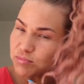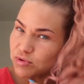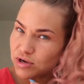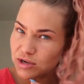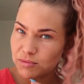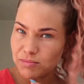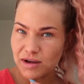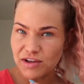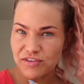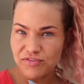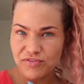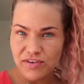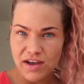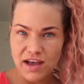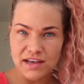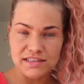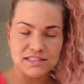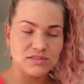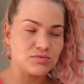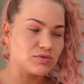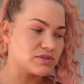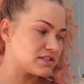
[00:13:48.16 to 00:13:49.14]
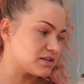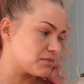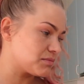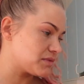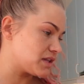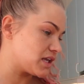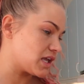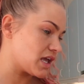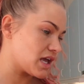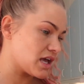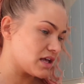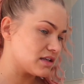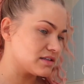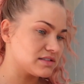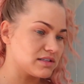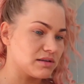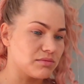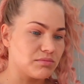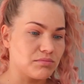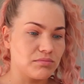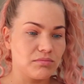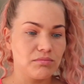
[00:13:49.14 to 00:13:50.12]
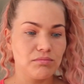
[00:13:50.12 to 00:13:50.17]
and break my fast with something else
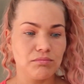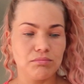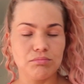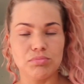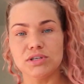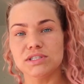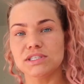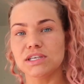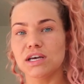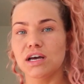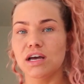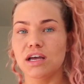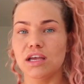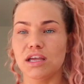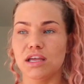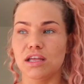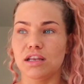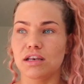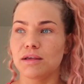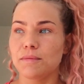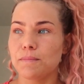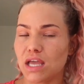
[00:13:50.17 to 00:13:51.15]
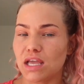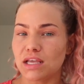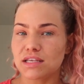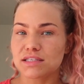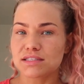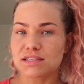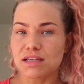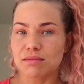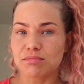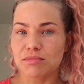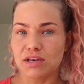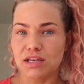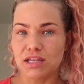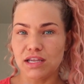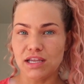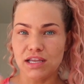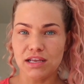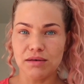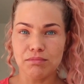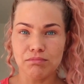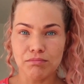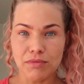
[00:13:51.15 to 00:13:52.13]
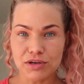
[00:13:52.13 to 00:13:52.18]
than Brinta and eggs. I'm gonna
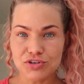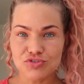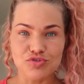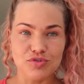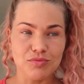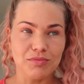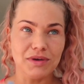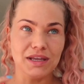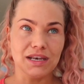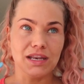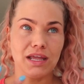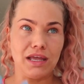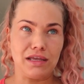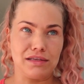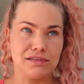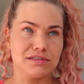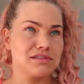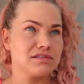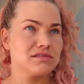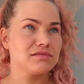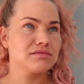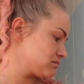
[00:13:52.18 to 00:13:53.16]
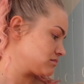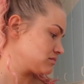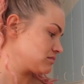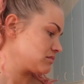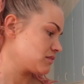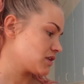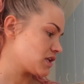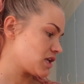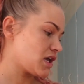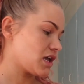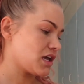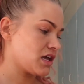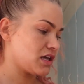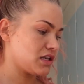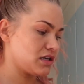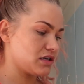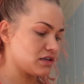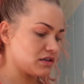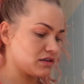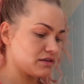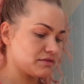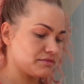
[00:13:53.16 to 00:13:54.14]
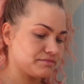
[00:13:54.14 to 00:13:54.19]
eat mushroom and eggs
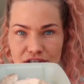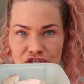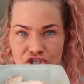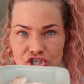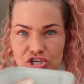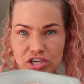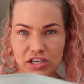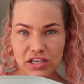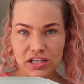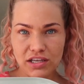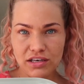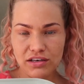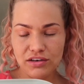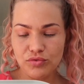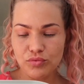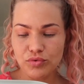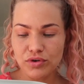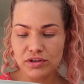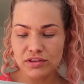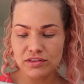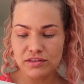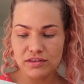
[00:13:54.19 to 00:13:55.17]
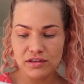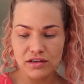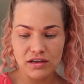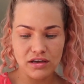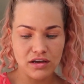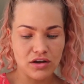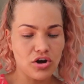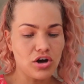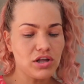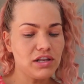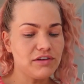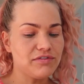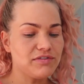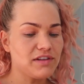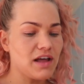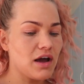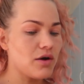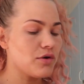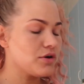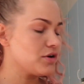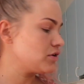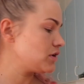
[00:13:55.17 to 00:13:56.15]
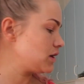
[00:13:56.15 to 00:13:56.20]
and chicken with
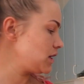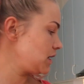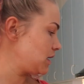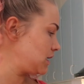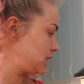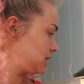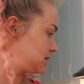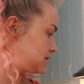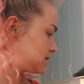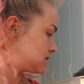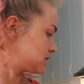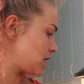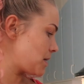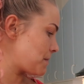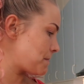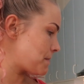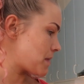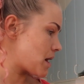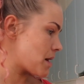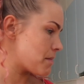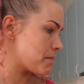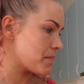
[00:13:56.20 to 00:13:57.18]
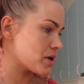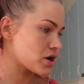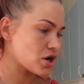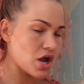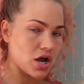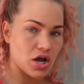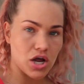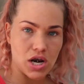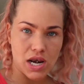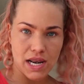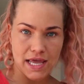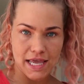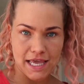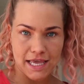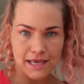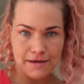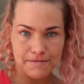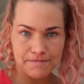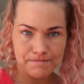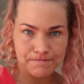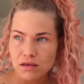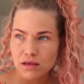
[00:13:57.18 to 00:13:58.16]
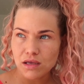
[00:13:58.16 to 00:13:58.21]
cauliflower and some broccoli.
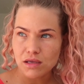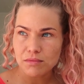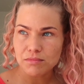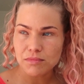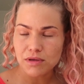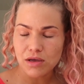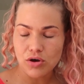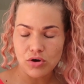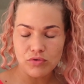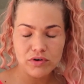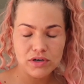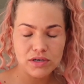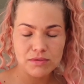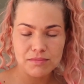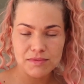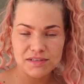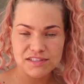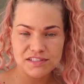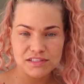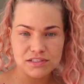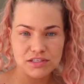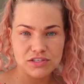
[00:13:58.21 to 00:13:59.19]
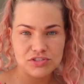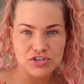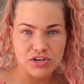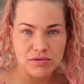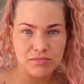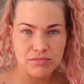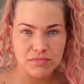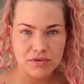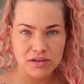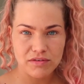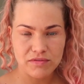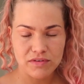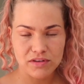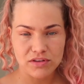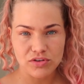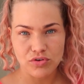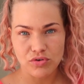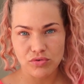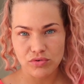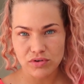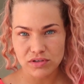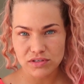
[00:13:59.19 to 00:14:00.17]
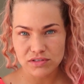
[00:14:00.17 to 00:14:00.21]
I'm already missing the gym, even
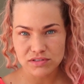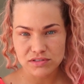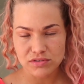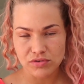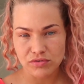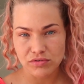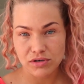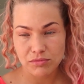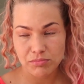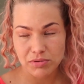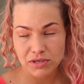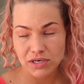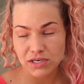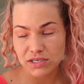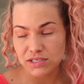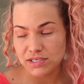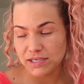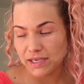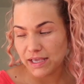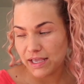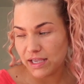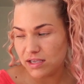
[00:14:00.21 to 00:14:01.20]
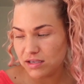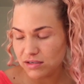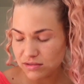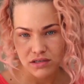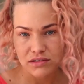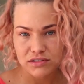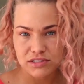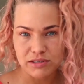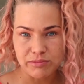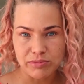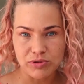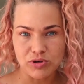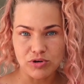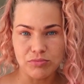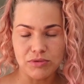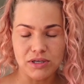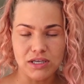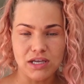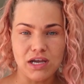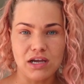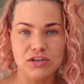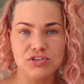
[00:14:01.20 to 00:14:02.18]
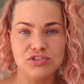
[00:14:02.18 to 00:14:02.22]
though it's already been a day. Typical
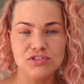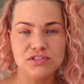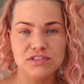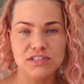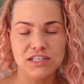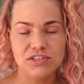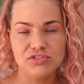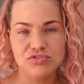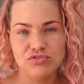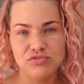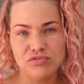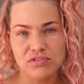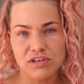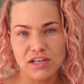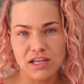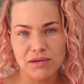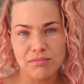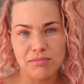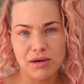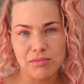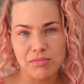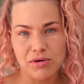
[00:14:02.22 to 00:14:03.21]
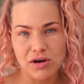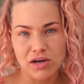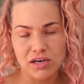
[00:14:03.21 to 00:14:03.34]
me. I just need to let my